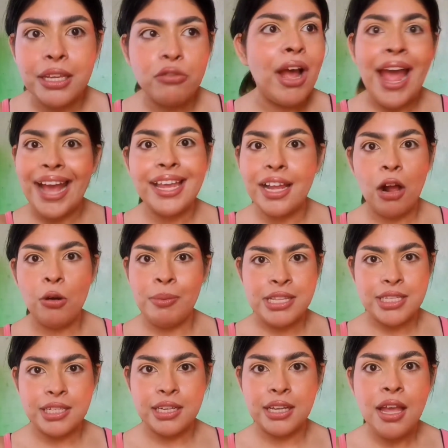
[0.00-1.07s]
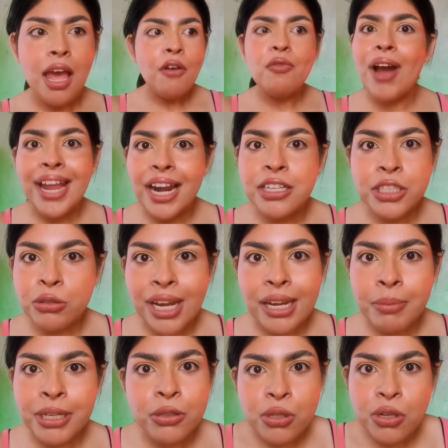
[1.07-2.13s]
You are hanging out basically. Why aren't you telling
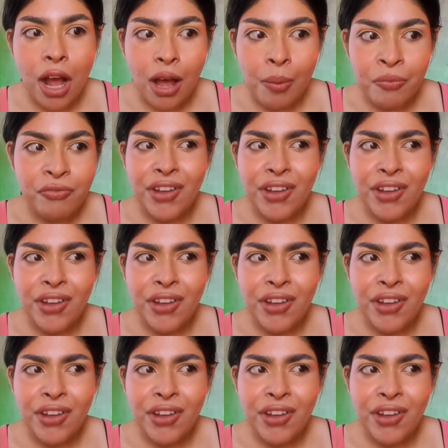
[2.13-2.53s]
me to stop